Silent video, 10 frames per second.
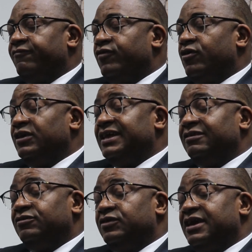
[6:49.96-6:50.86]
For
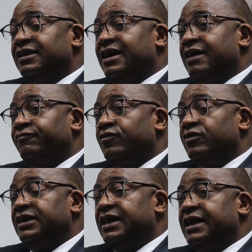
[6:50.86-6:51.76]
others, you can have
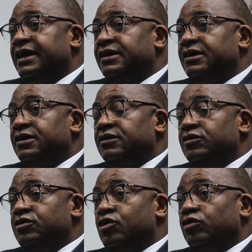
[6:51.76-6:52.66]
other
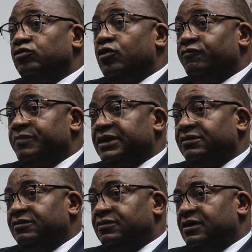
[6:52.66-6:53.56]
non-government